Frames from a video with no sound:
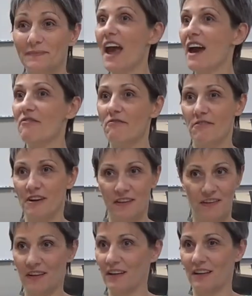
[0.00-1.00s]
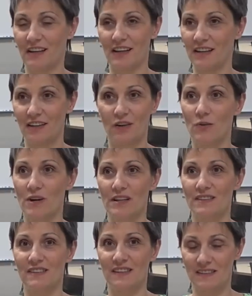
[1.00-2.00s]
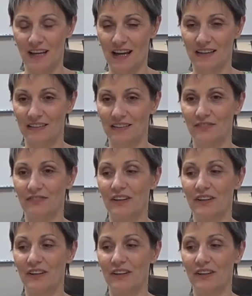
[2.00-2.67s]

Everything in the course is active.